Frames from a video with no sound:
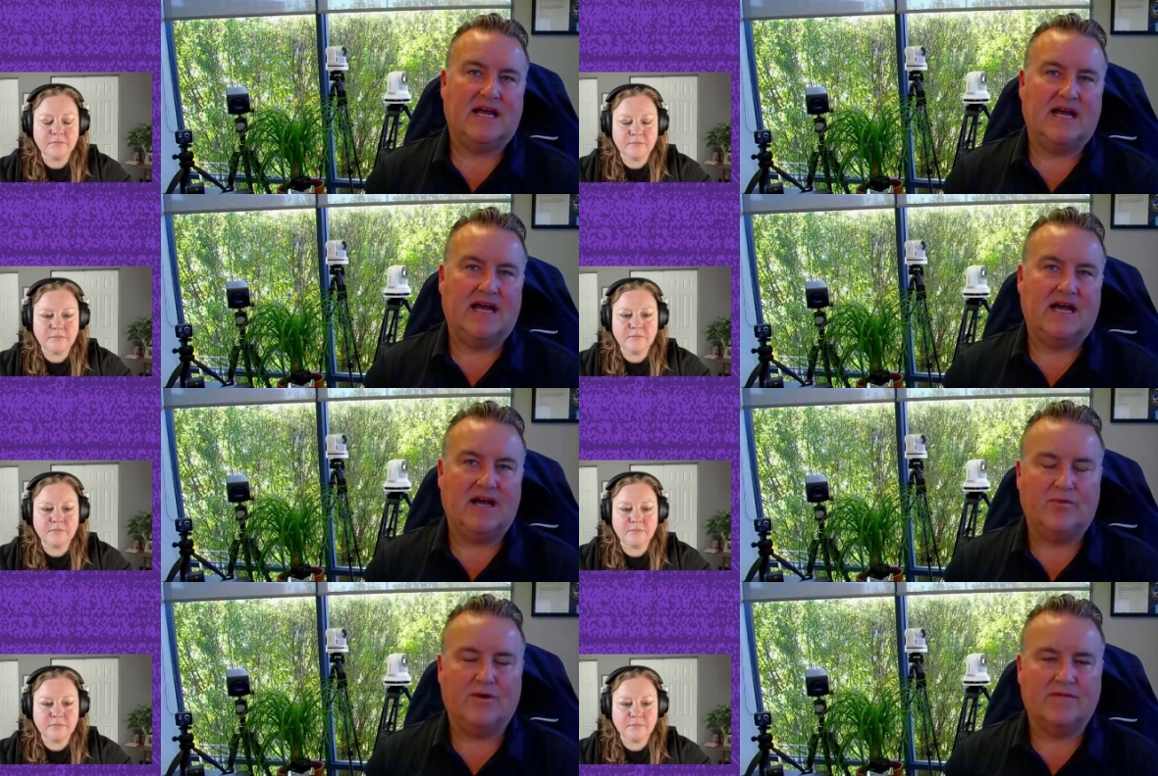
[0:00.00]

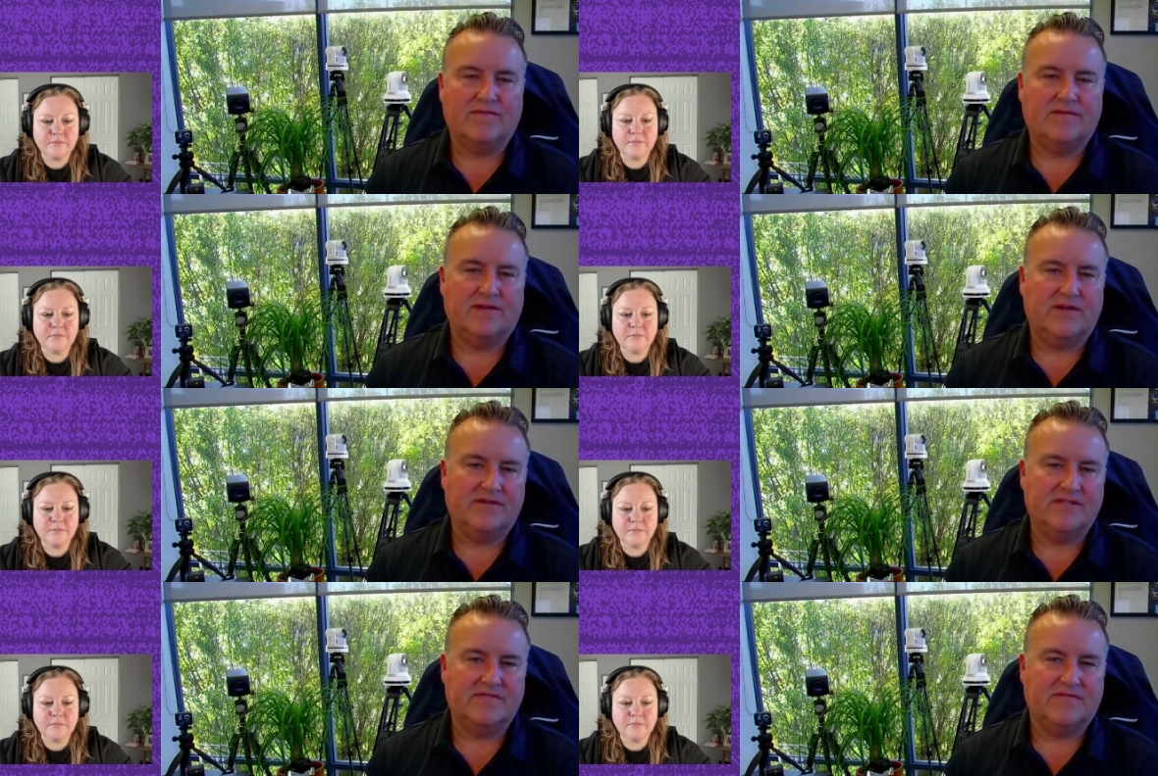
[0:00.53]
Speaker 1: uh,
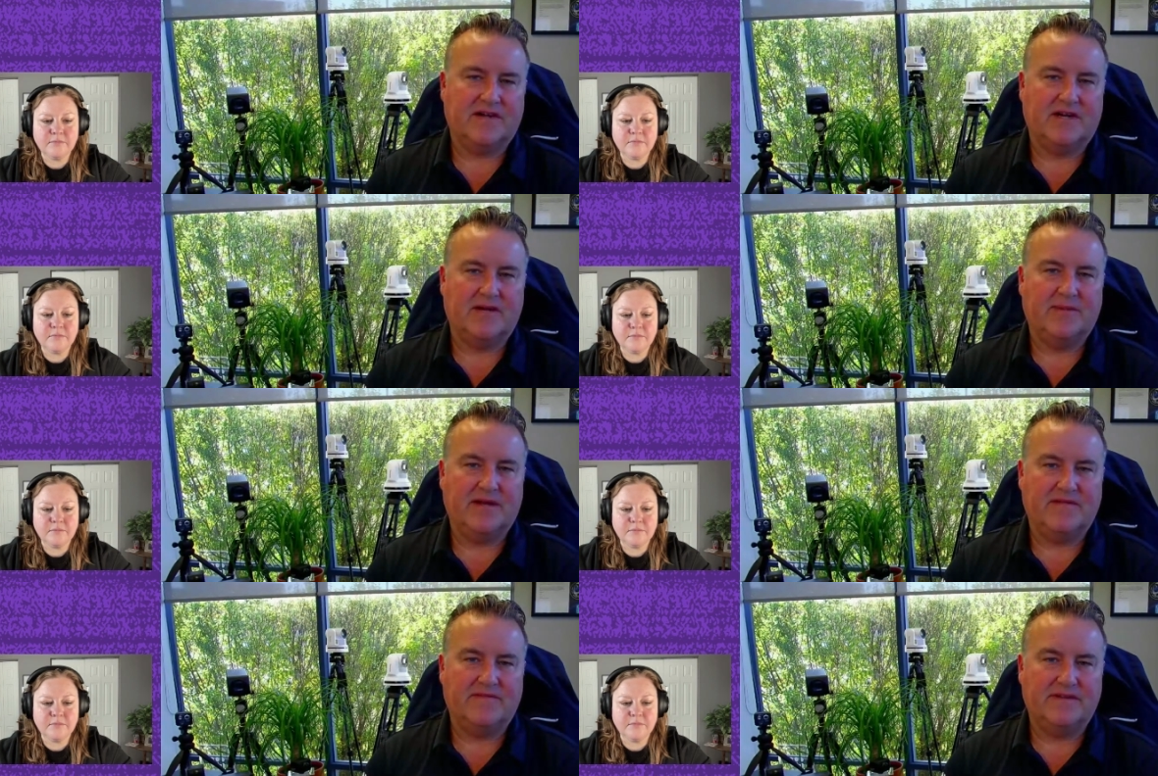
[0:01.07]
workflow is very
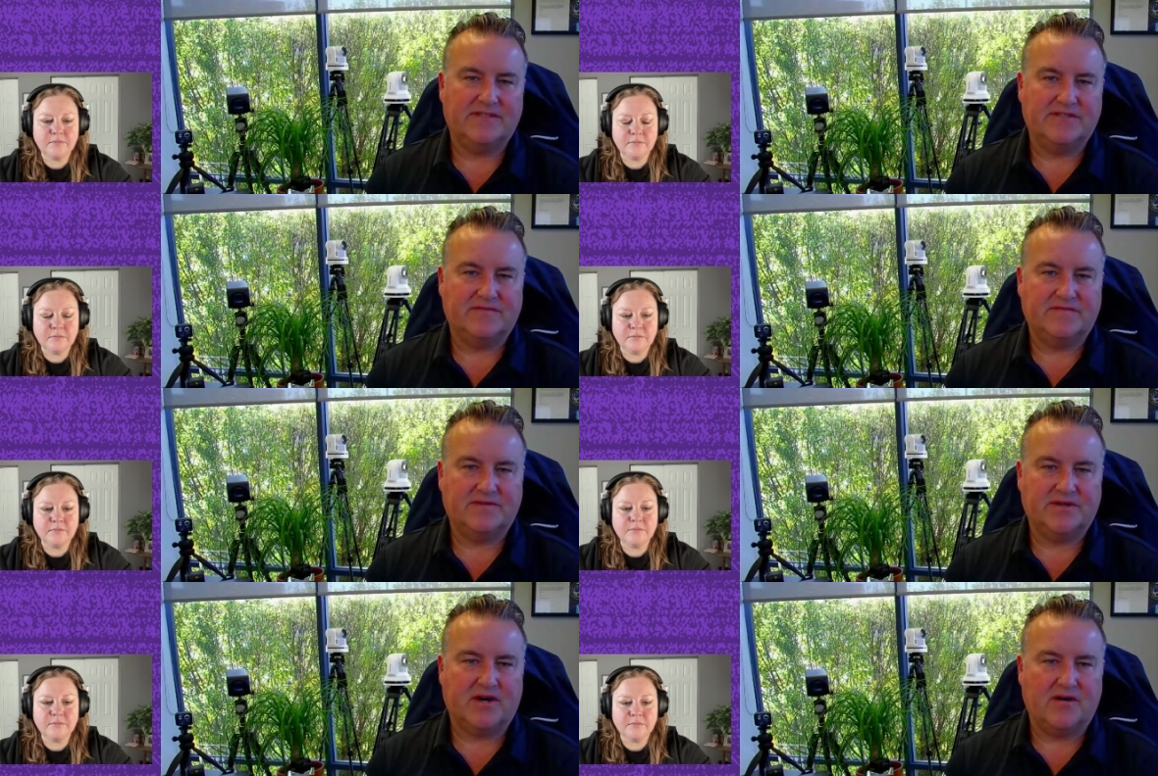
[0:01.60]

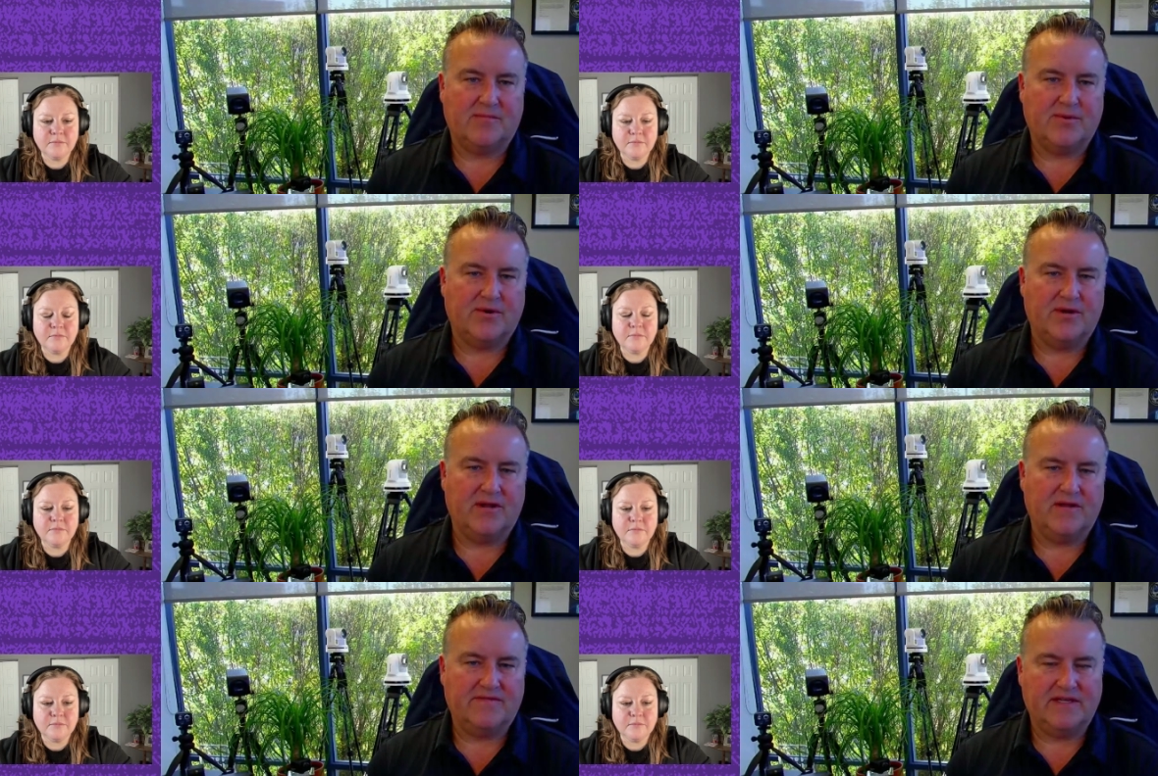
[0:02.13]
beneficial for our
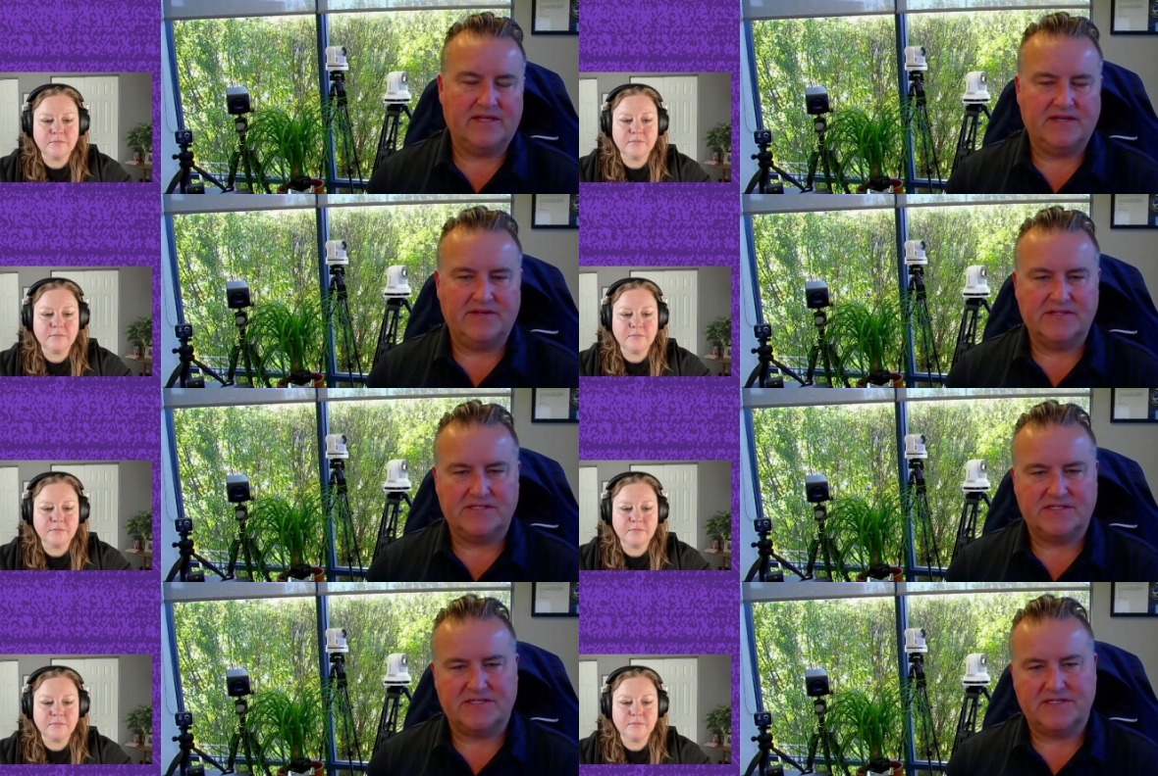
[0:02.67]
Pro AV
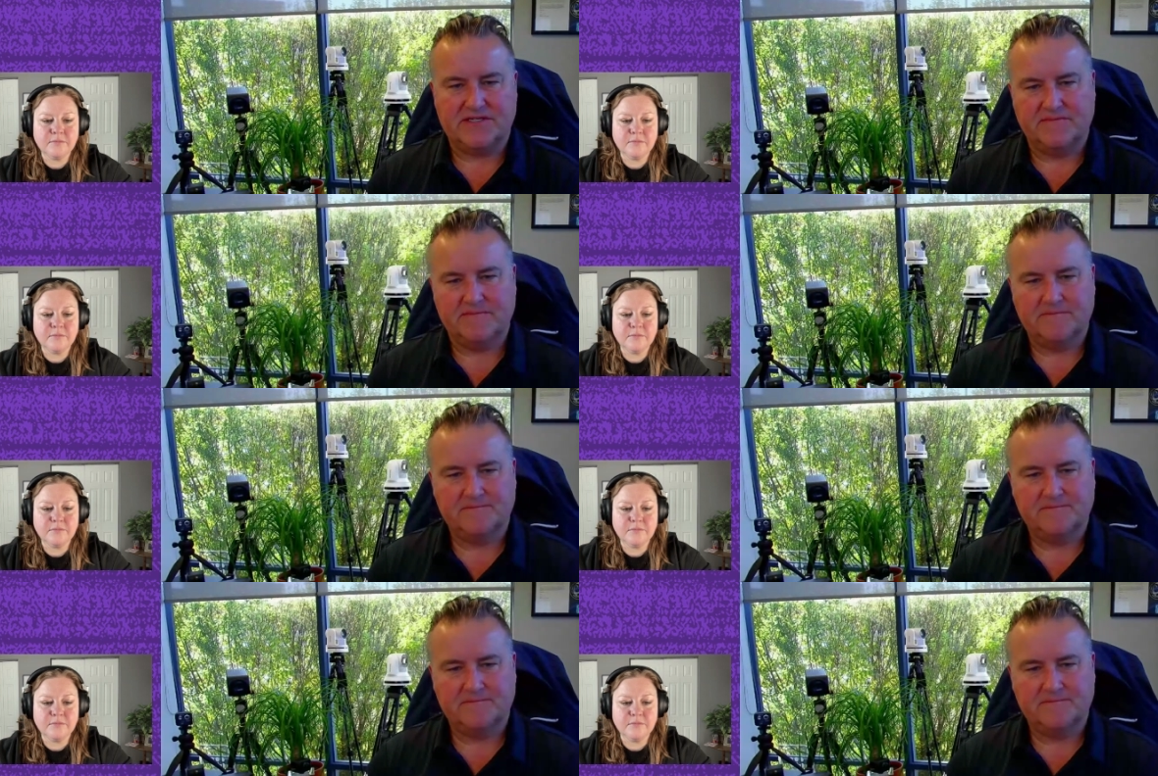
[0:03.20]
users.